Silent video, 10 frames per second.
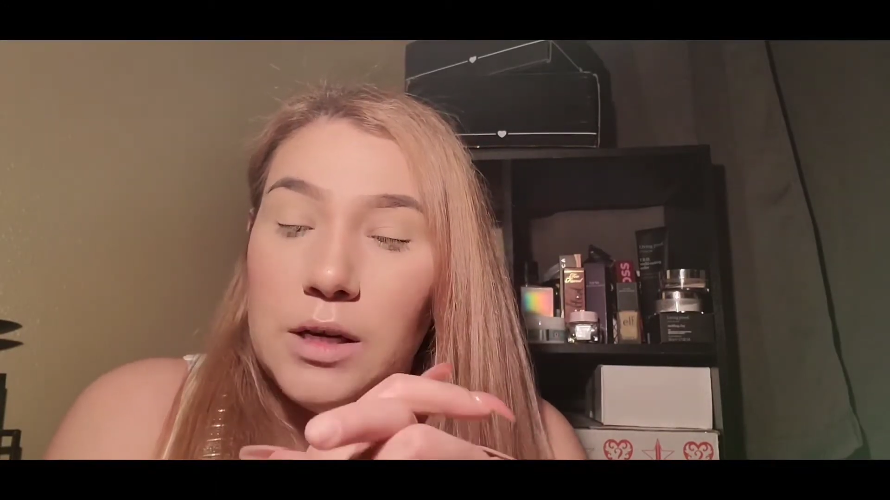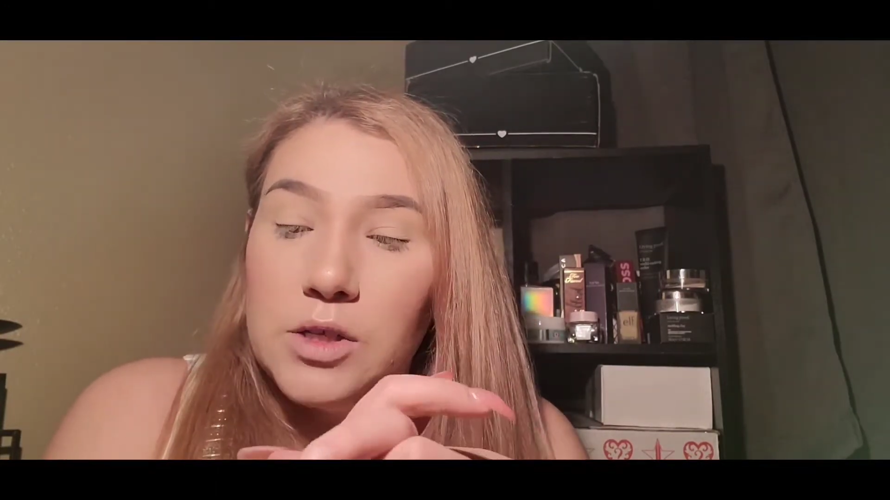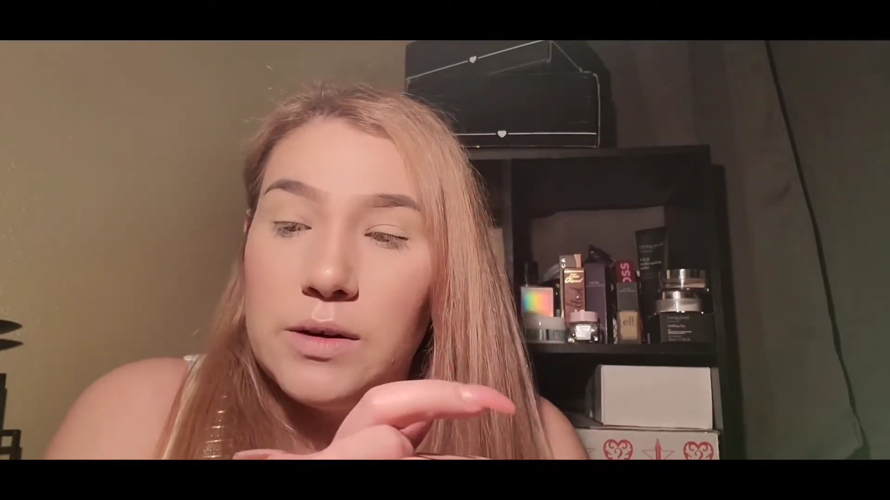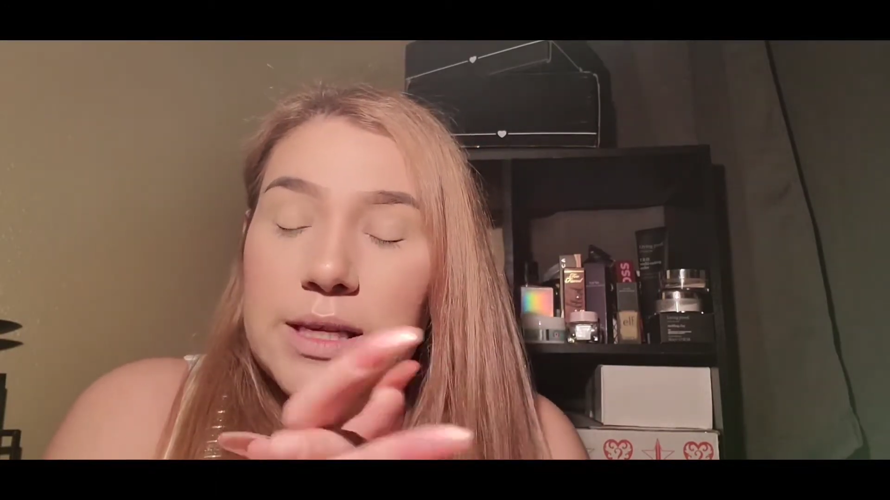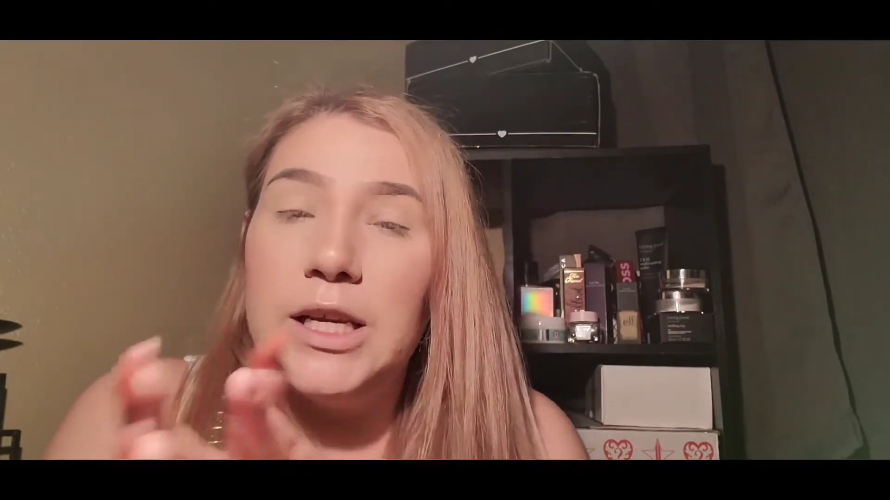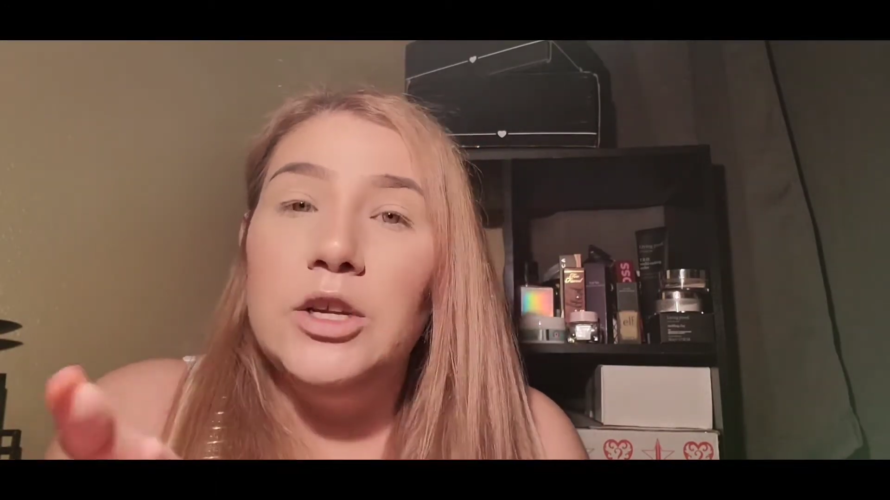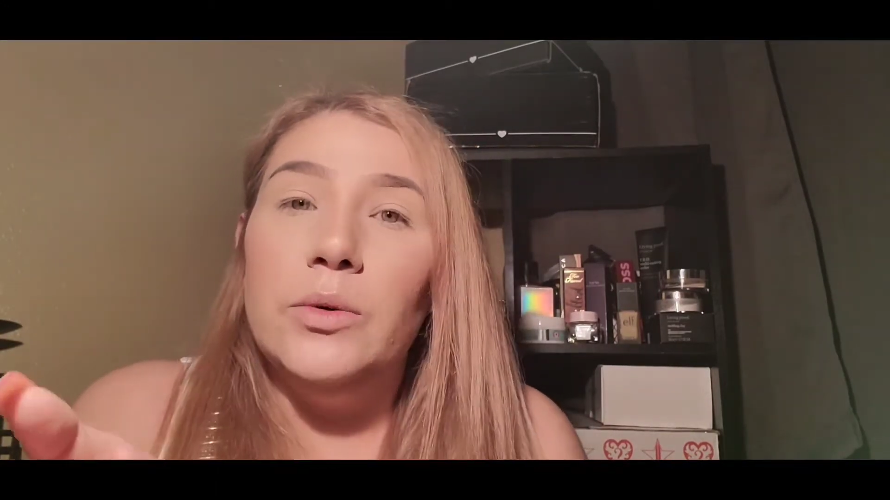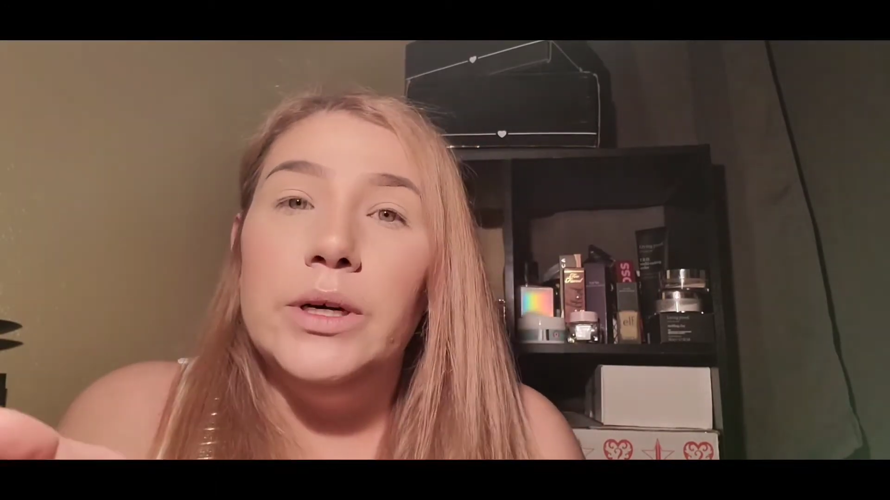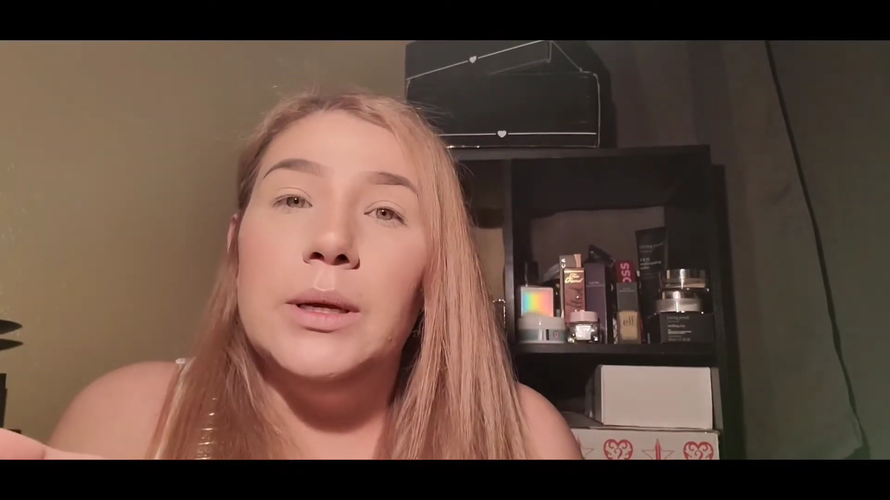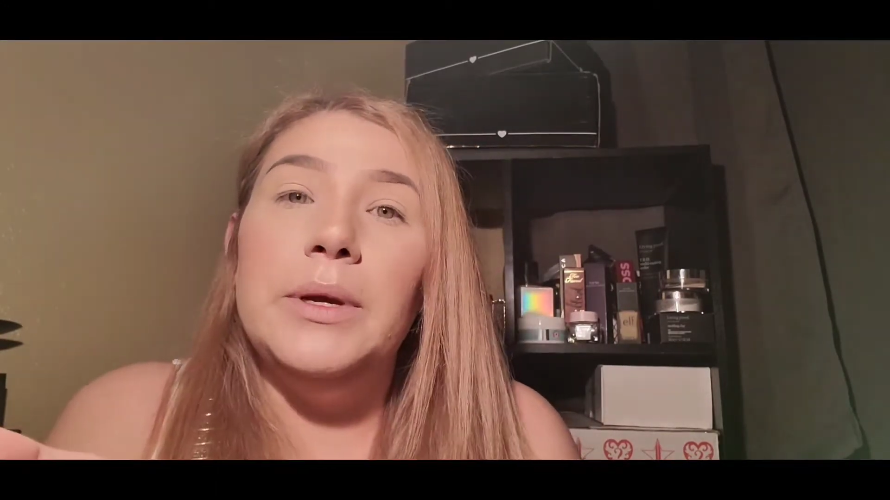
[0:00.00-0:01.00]
So I was like, you know
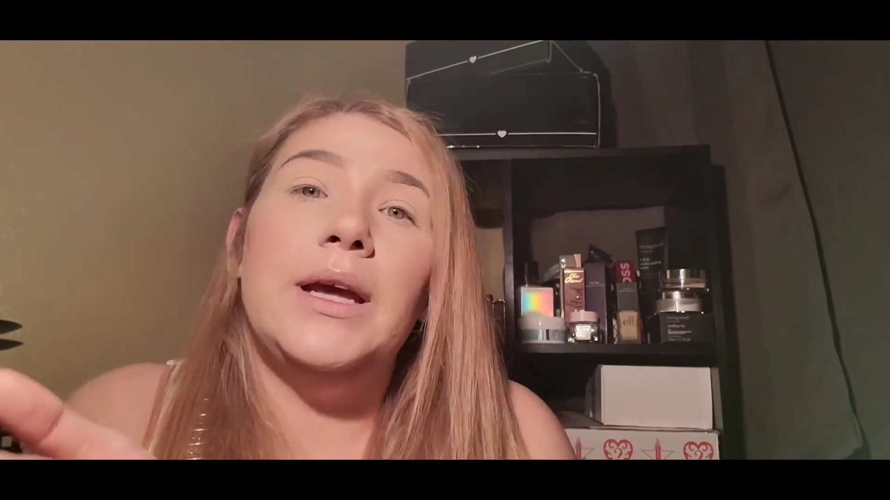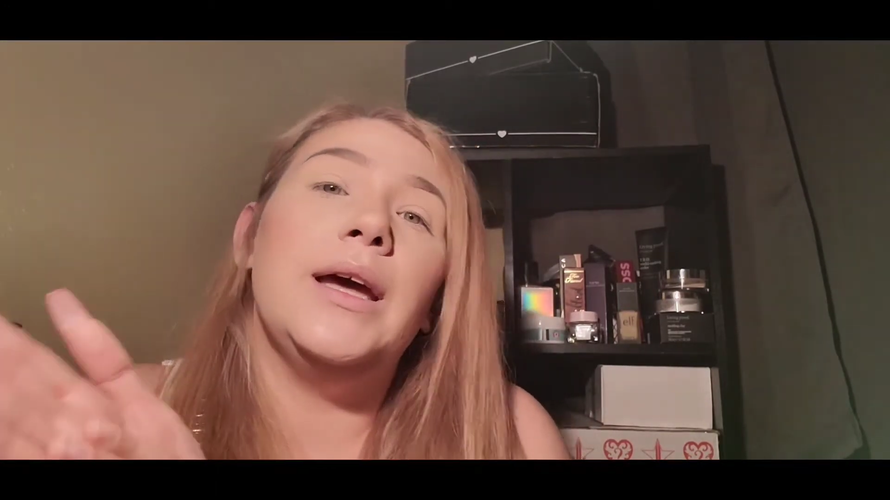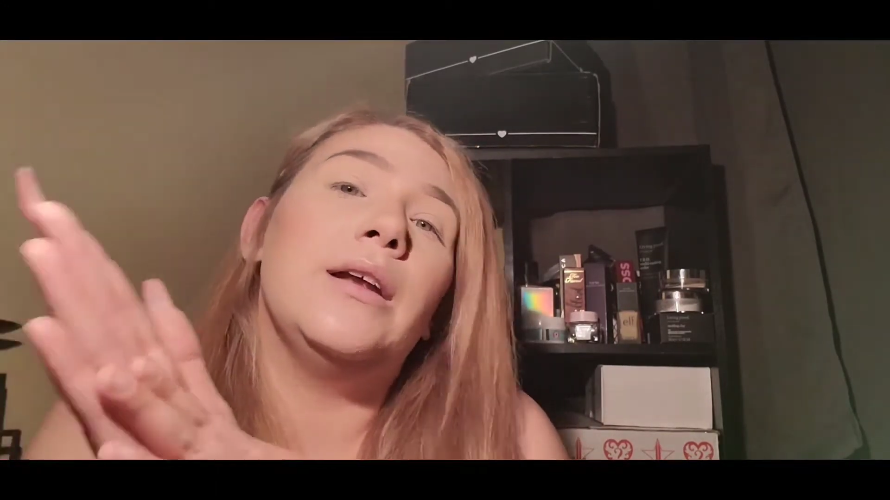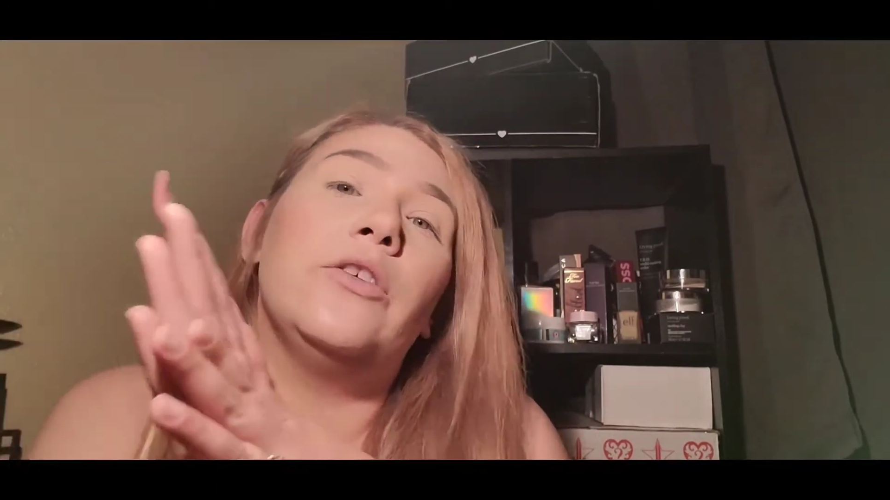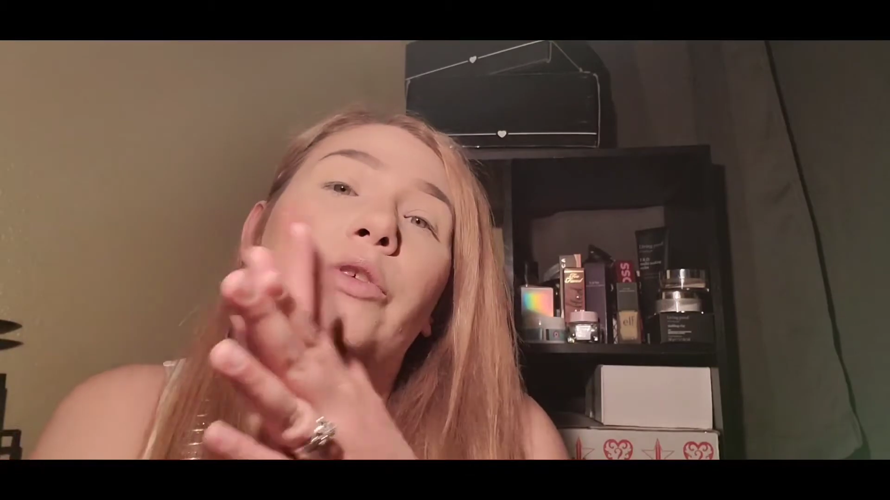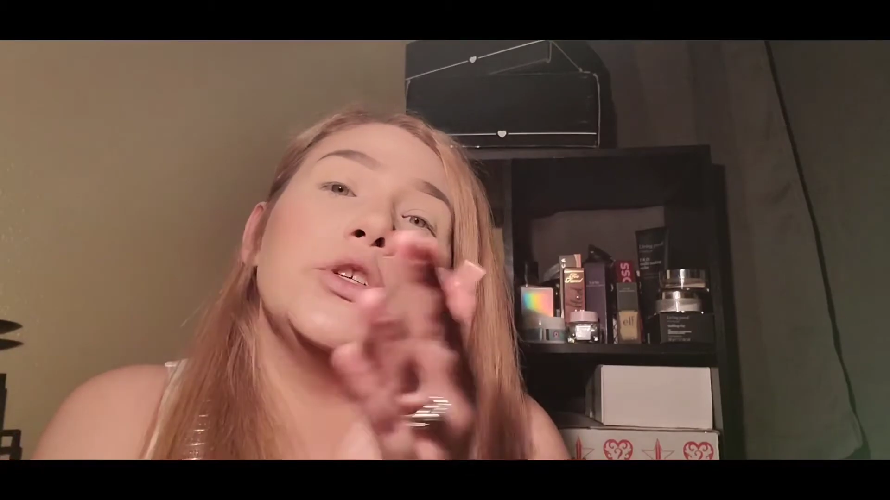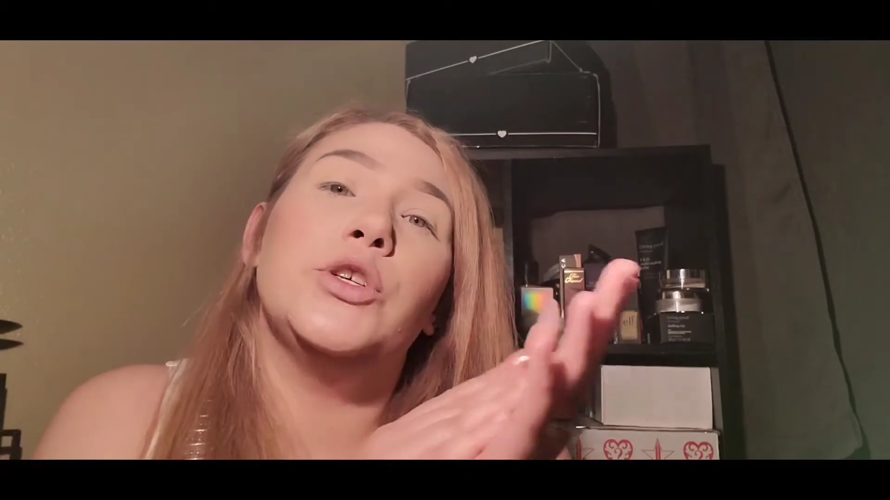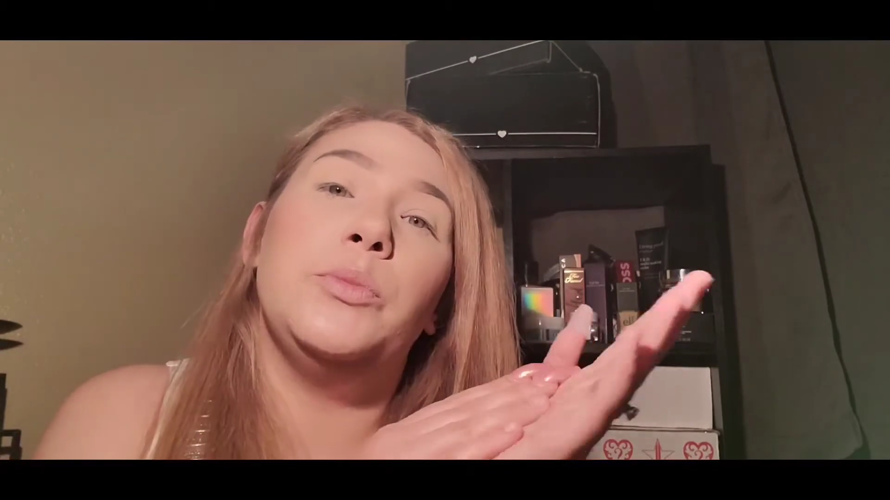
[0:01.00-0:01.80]
what, let me head over to